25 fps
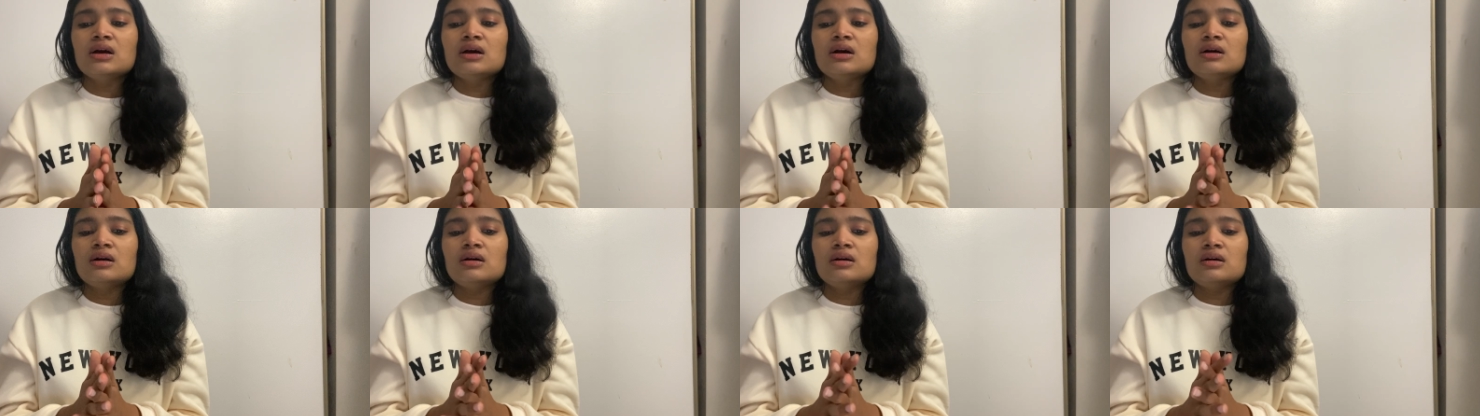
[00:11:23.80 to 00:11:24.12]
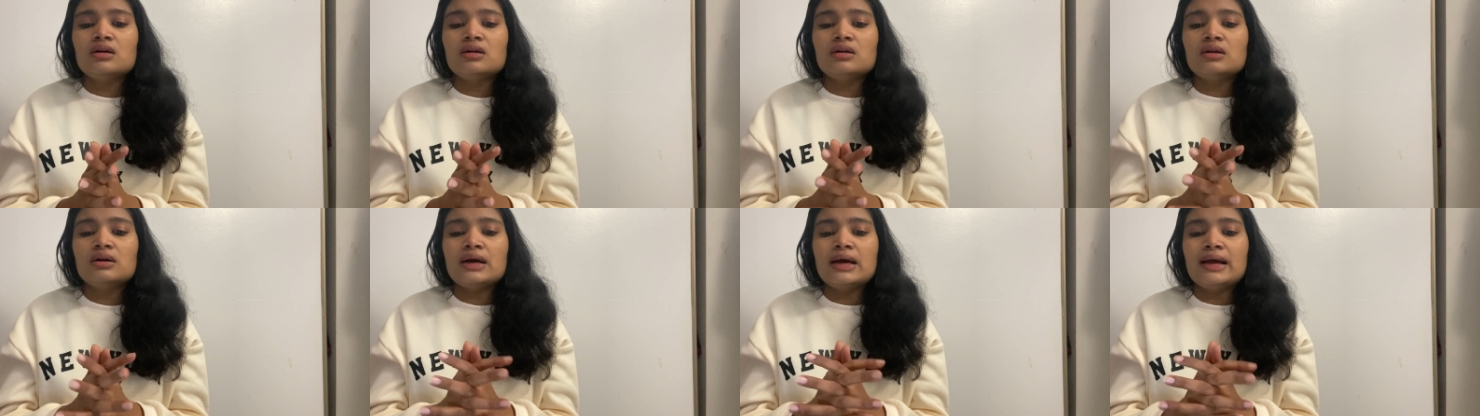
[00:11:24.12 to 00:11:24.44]

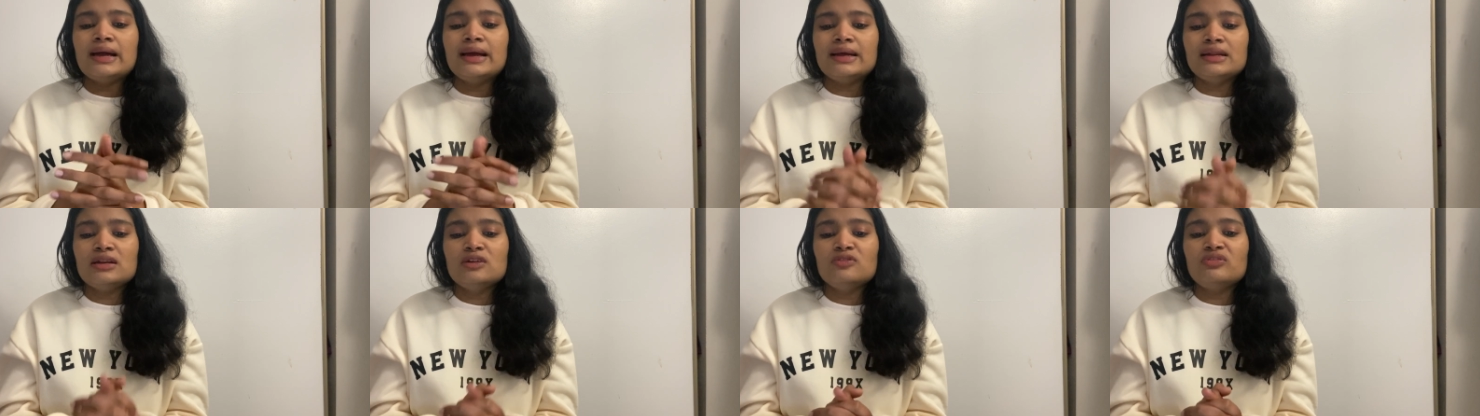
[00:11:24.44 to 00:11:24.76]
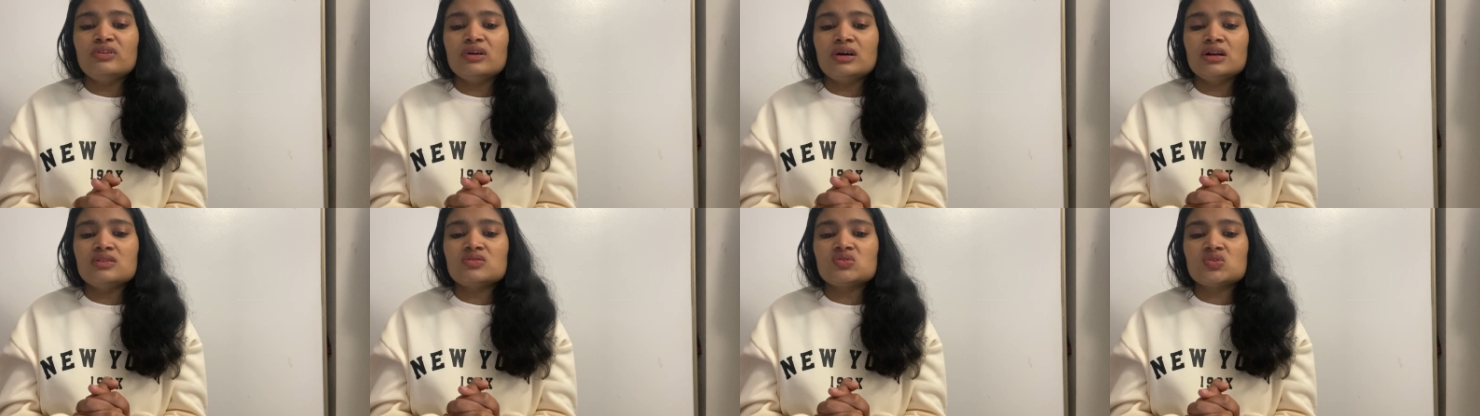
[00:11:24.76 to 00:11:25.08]
Uh, and if you
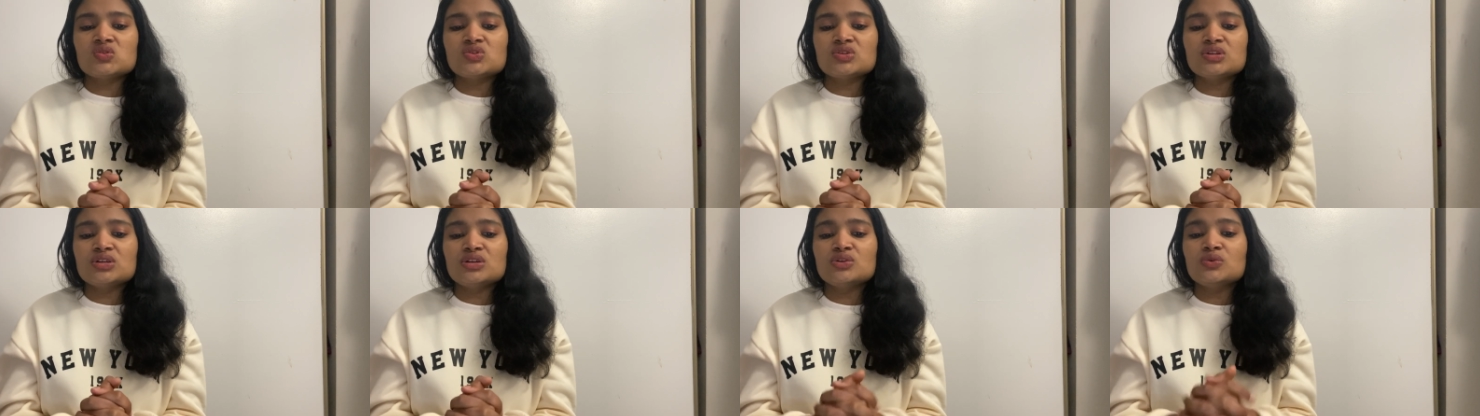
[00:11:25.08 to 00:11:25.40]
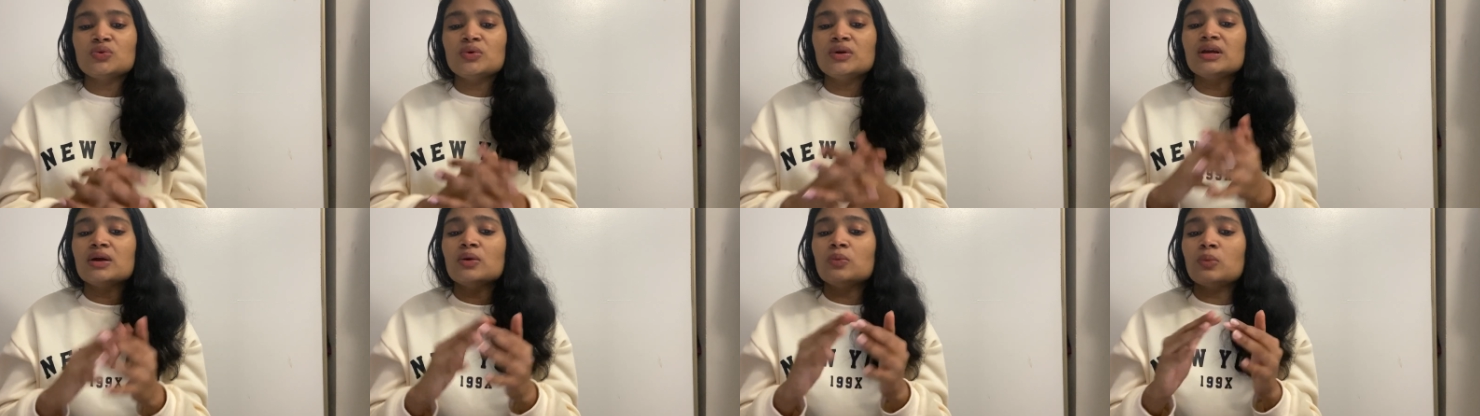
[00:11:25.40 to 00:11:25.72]
are interested in
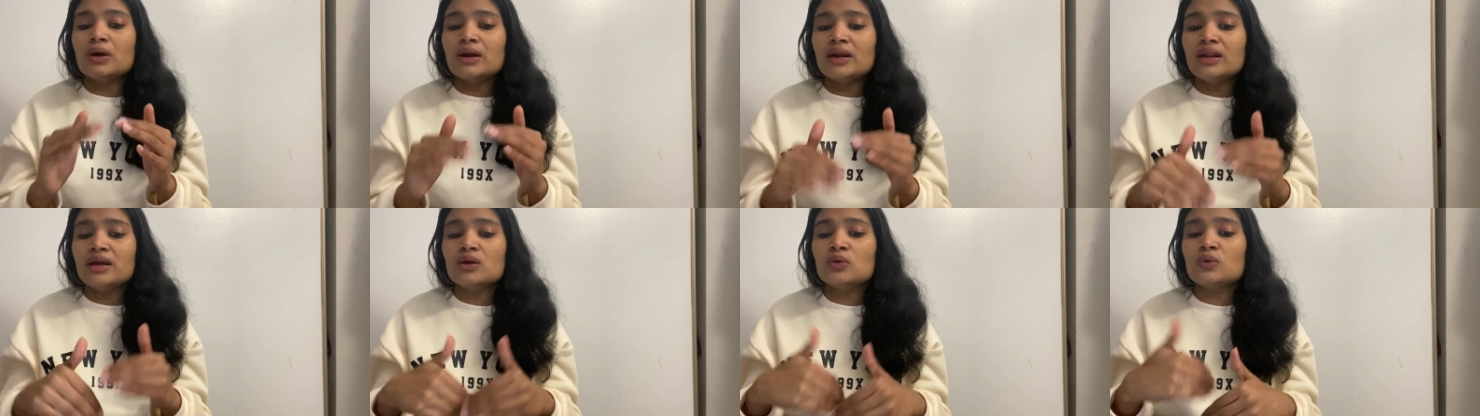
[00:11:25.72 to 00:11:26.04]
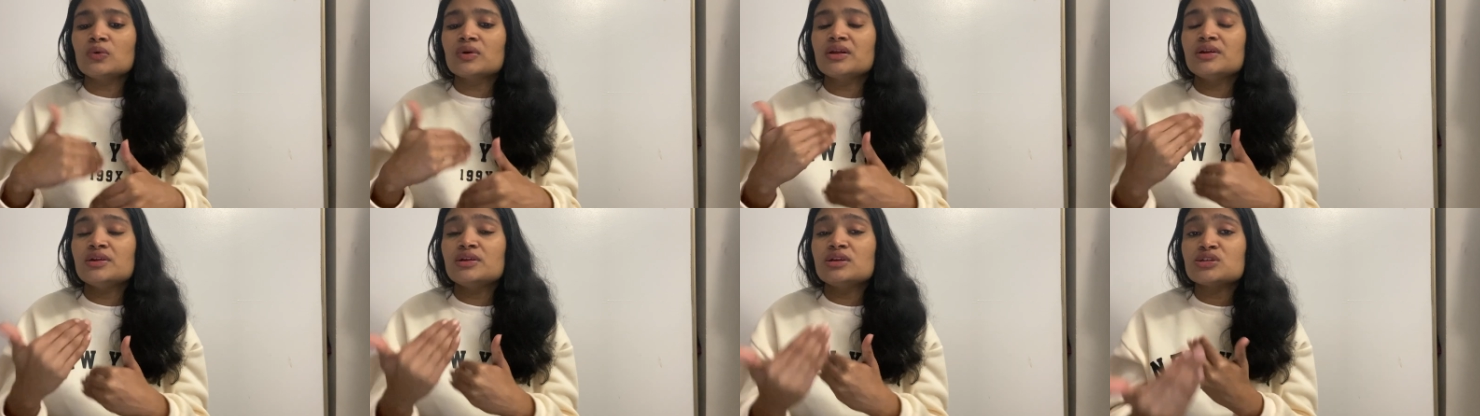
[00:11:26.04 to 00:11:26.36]
doing a one-year
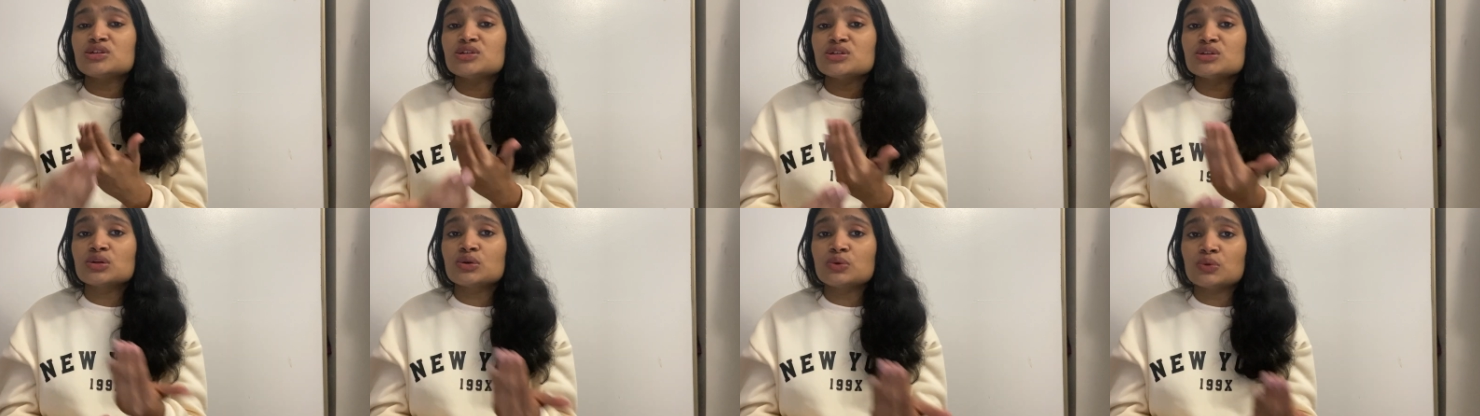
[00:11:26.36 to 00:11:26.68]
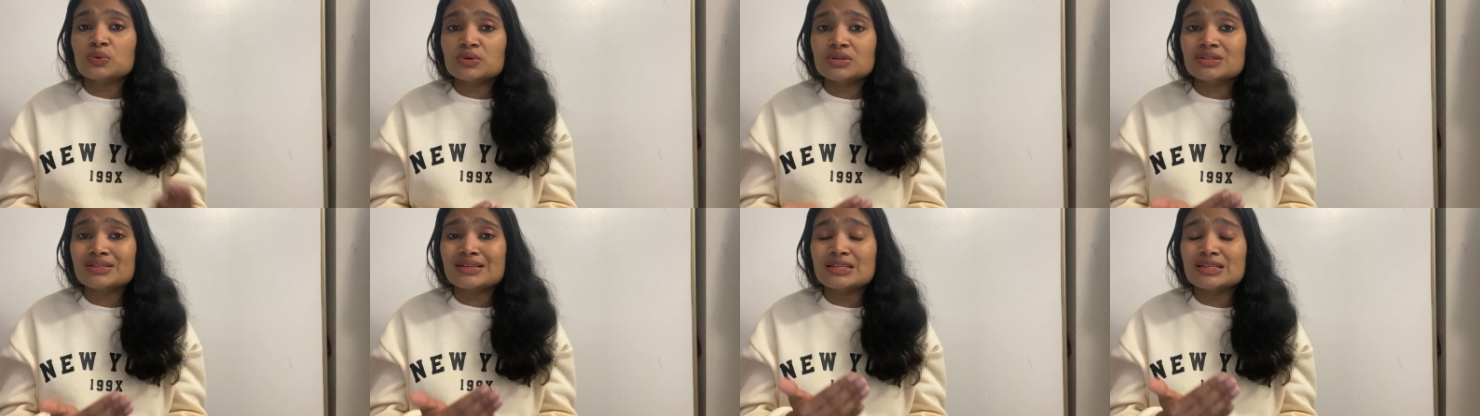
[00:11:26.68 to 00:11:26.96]
orientation course,